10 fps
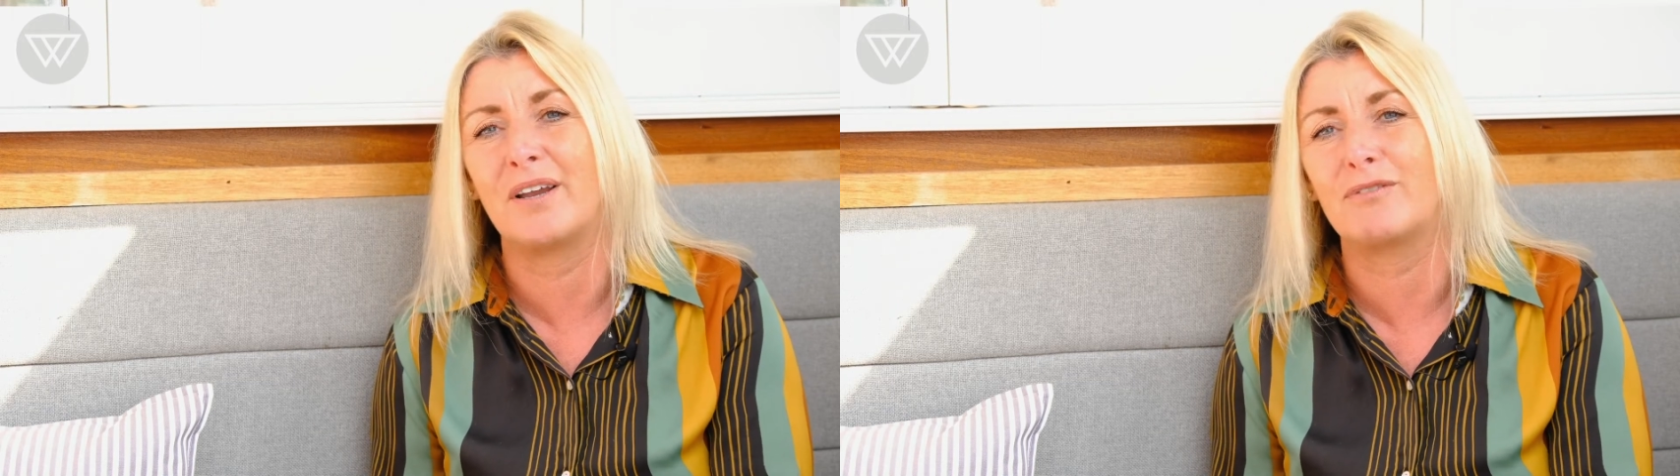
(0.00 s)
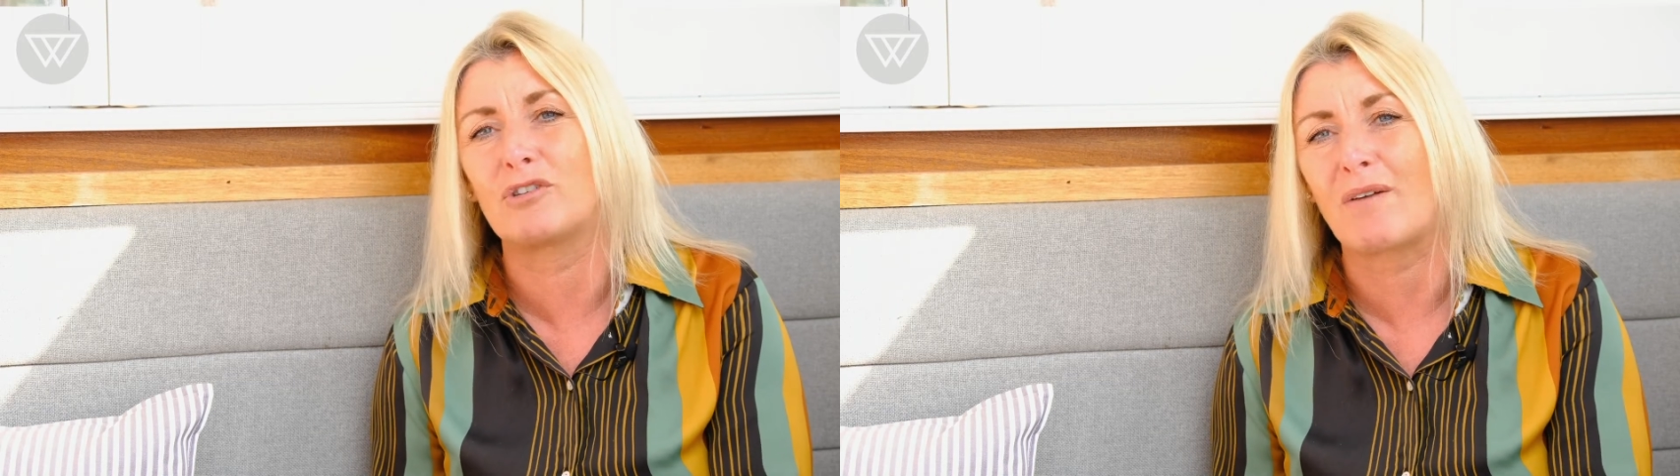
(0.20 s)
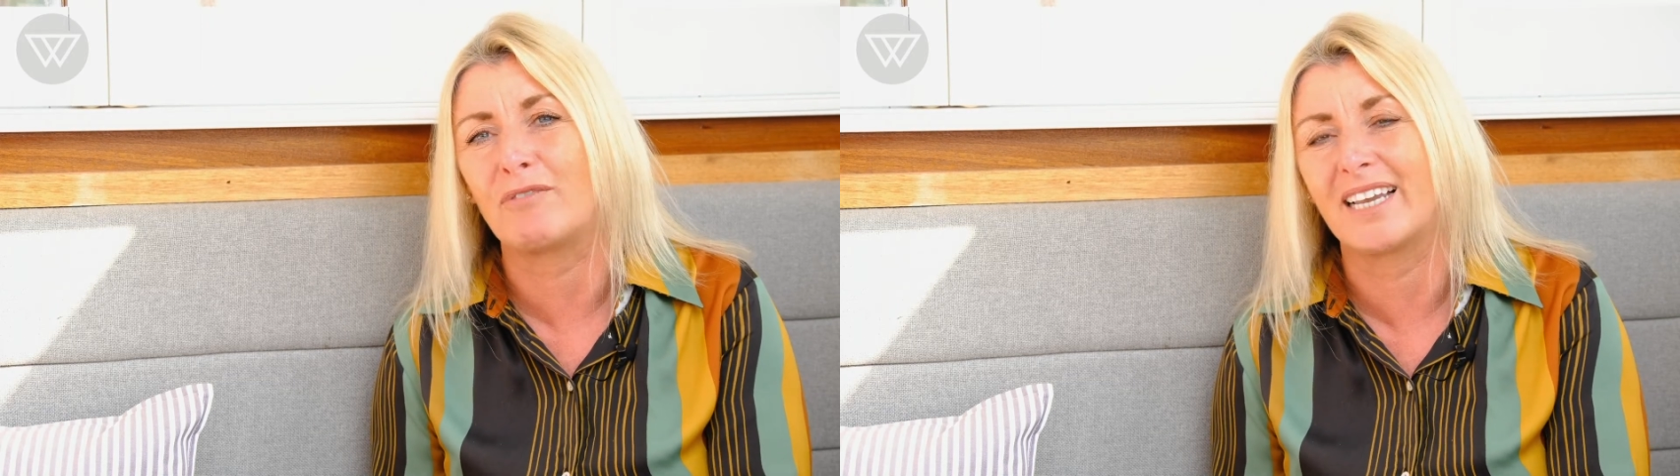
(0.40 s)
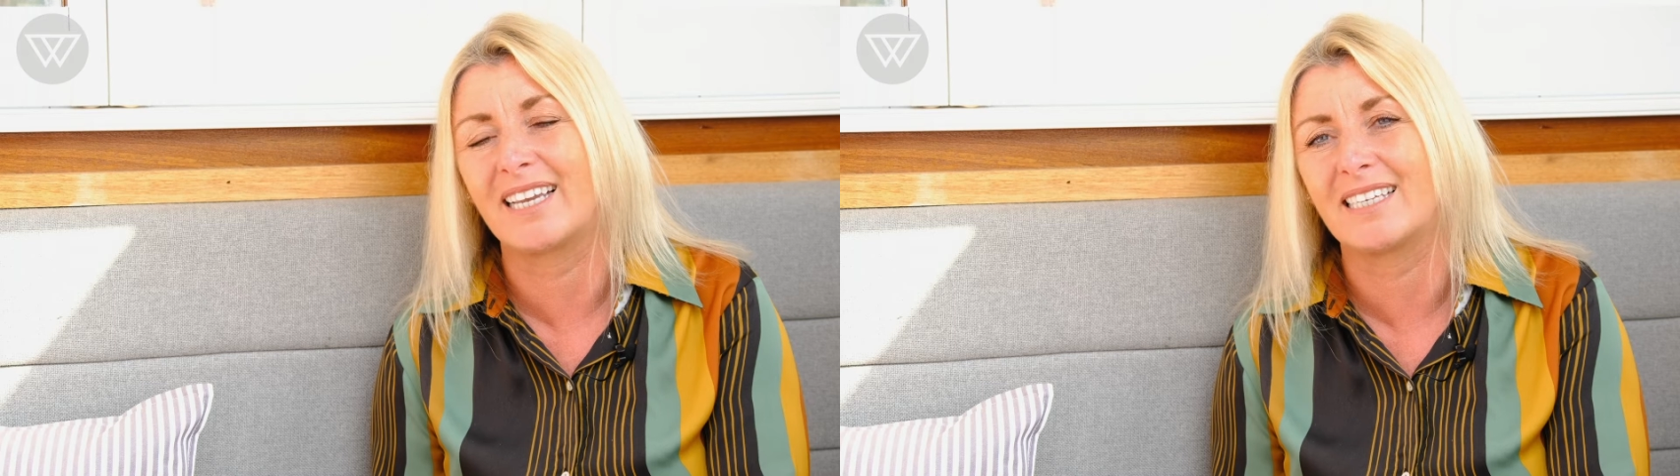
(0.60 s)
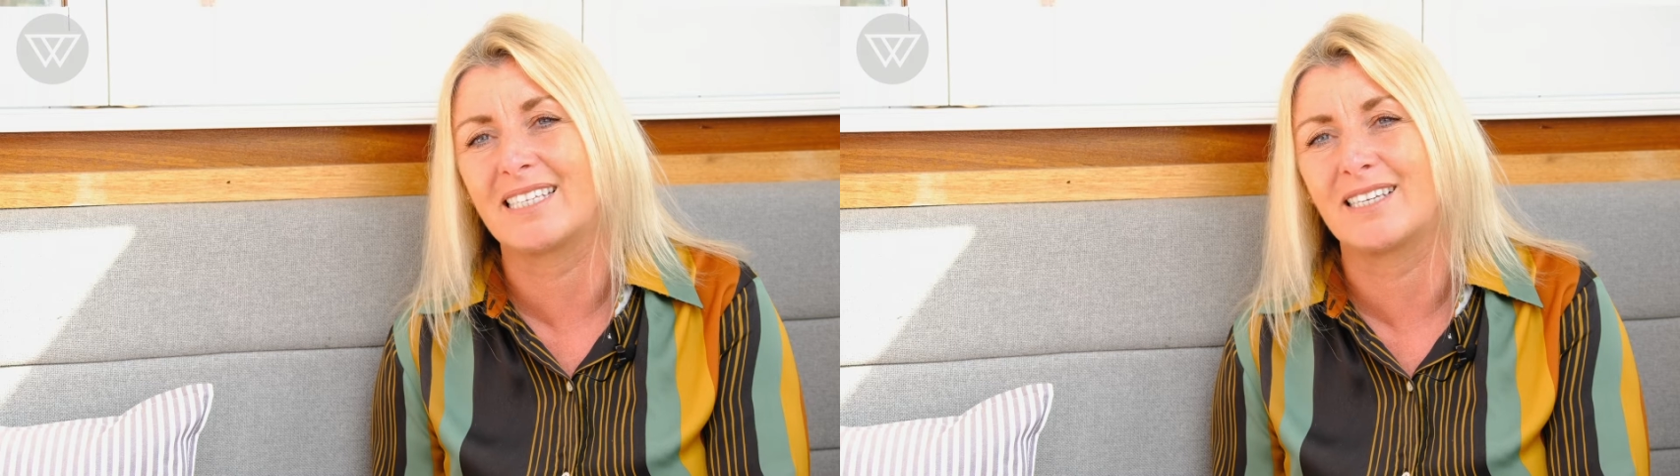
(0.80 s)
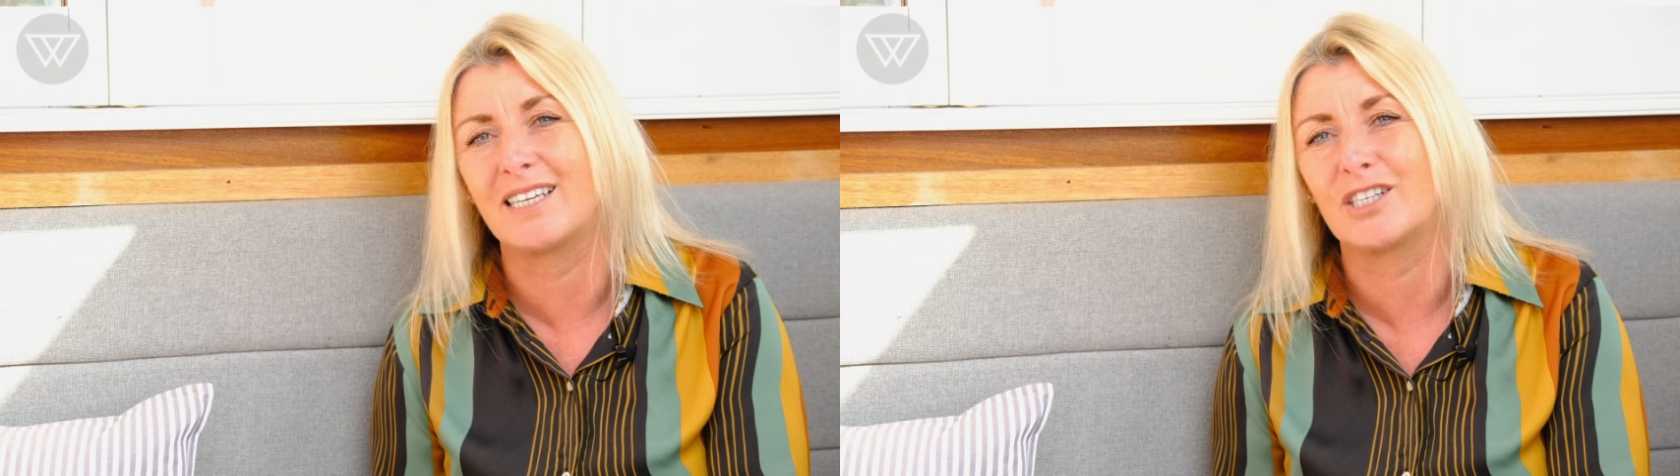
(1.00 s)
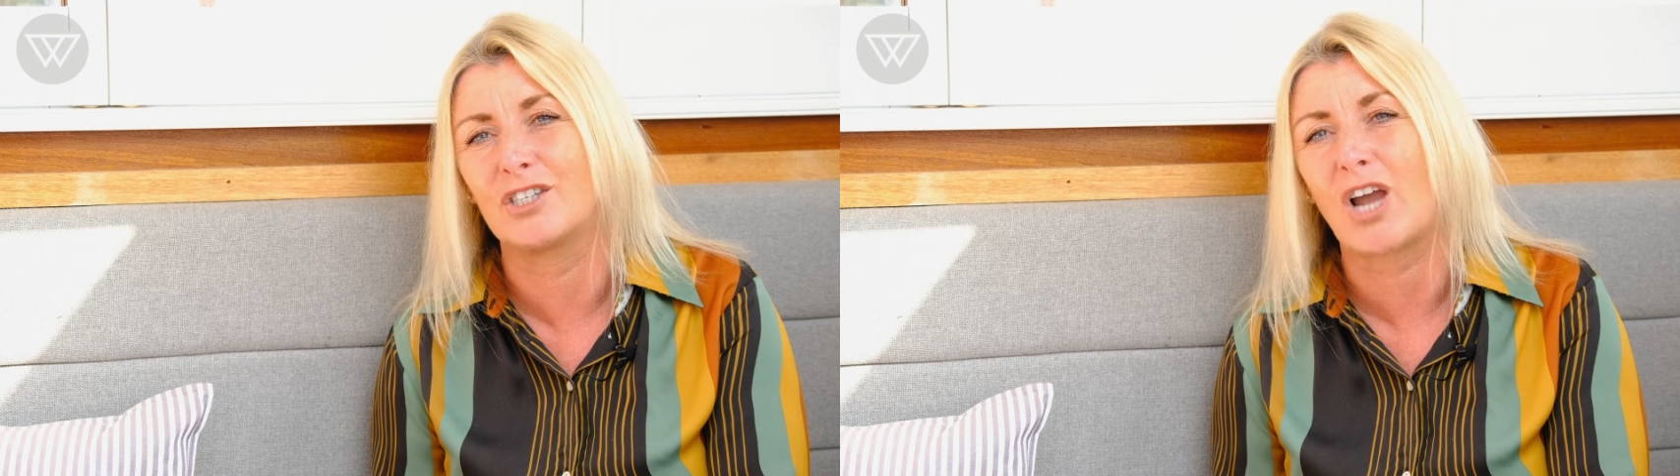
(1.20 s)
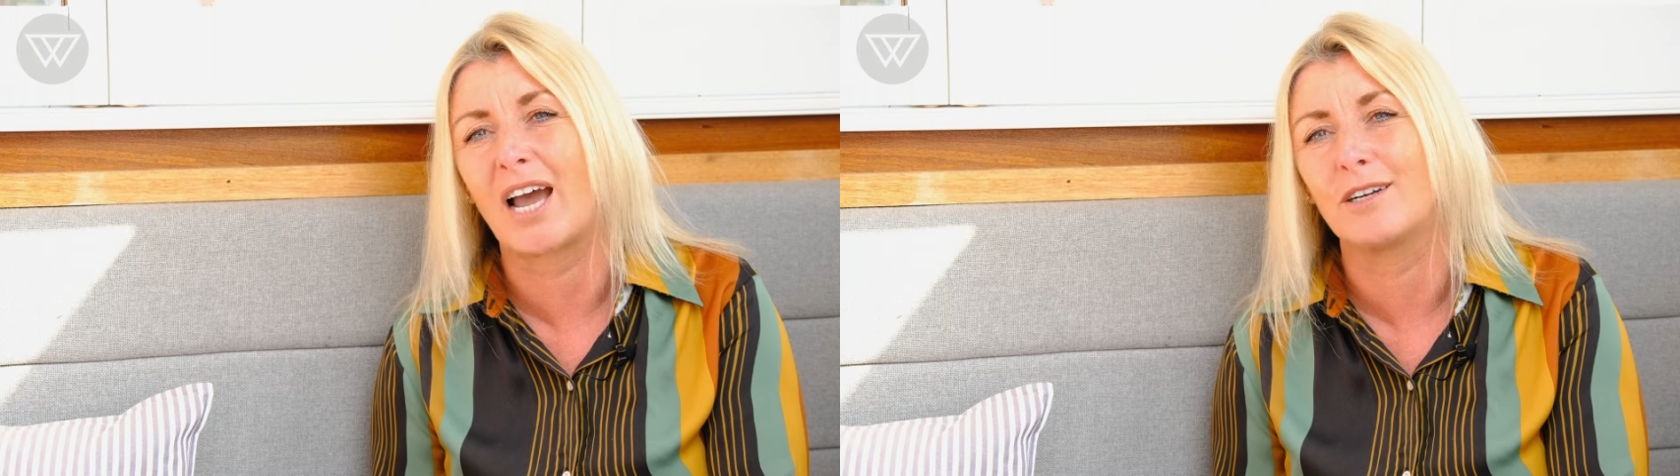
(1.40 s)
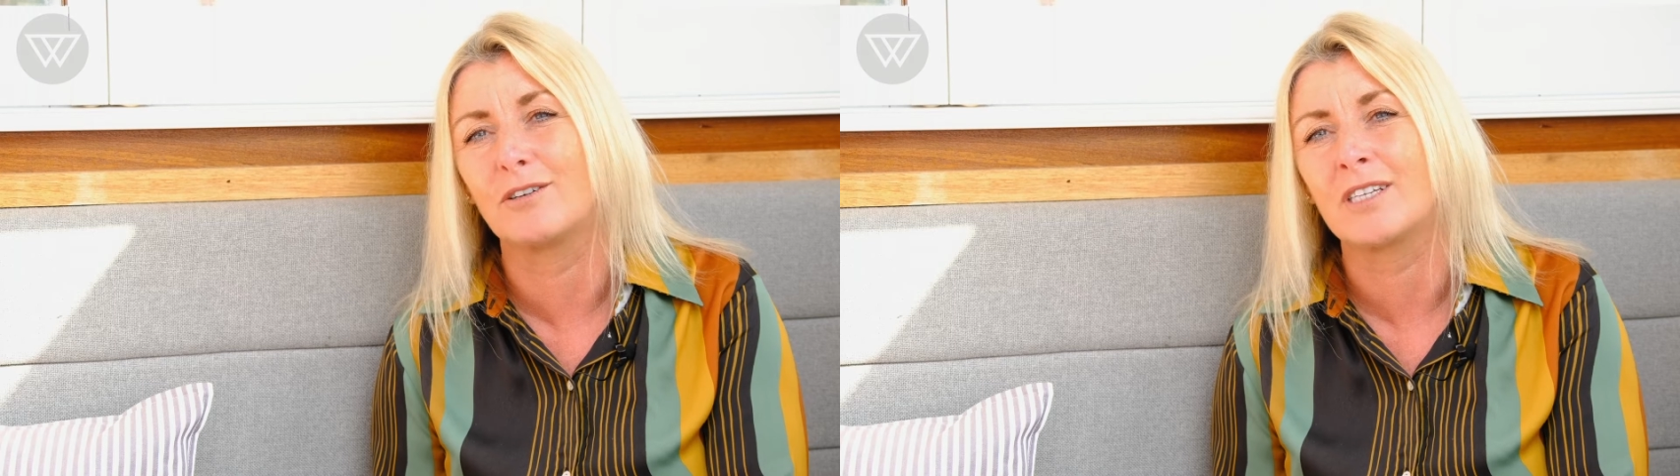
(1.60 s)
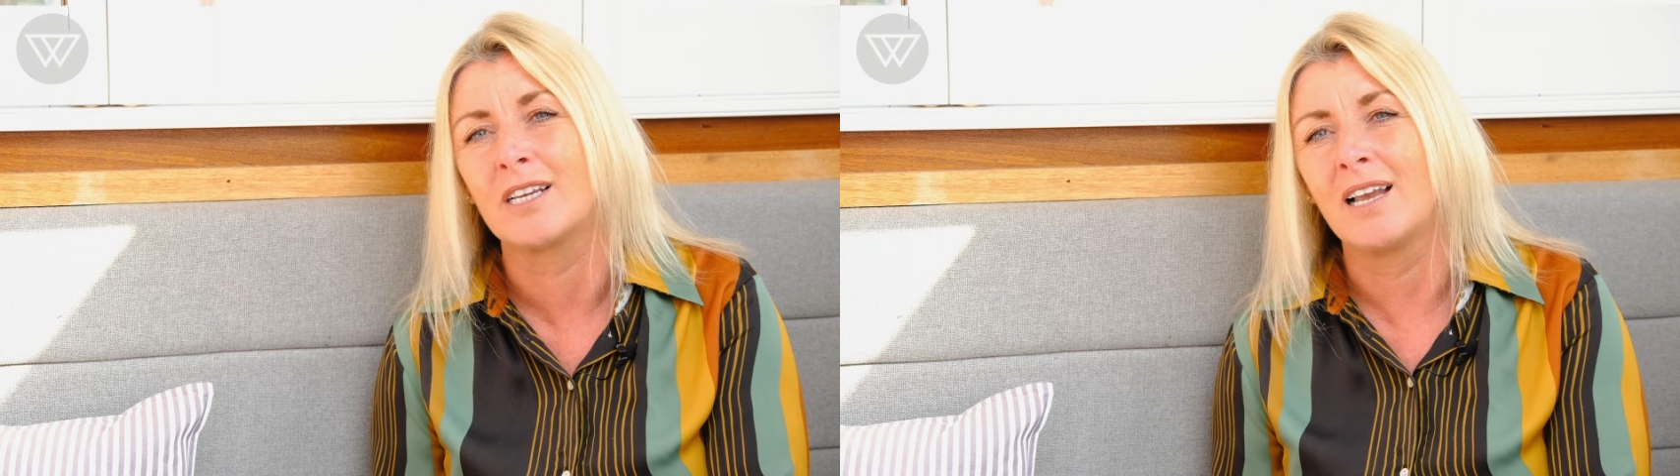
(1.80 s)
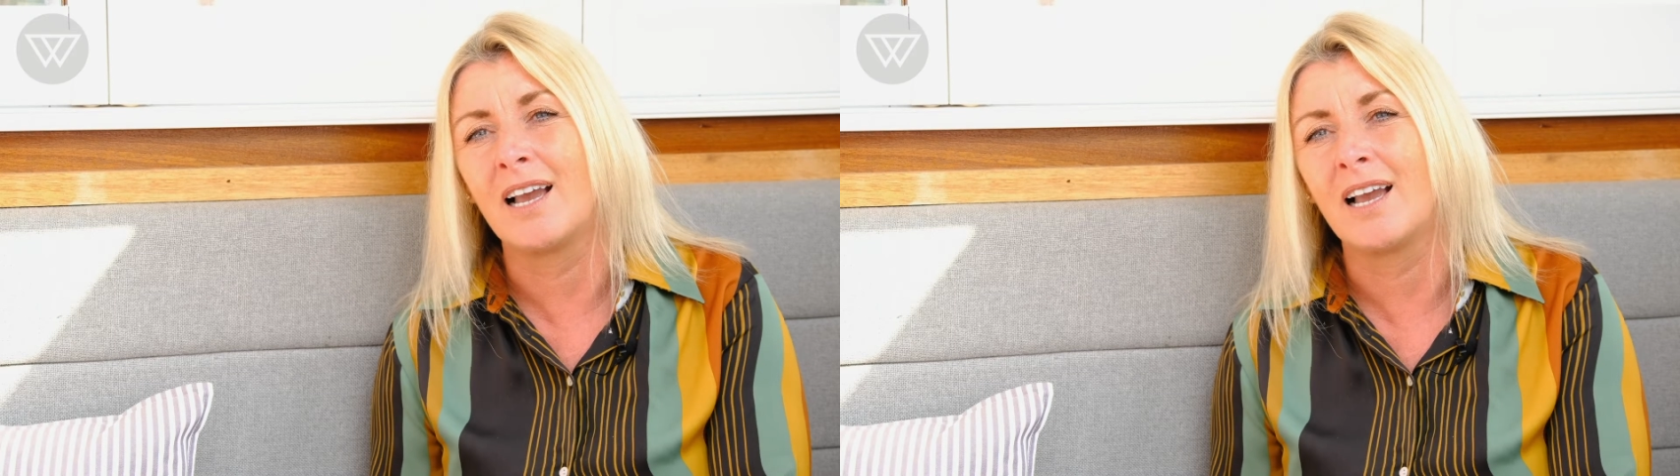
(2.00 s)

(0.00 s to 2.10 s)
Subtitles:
of traveling as a child.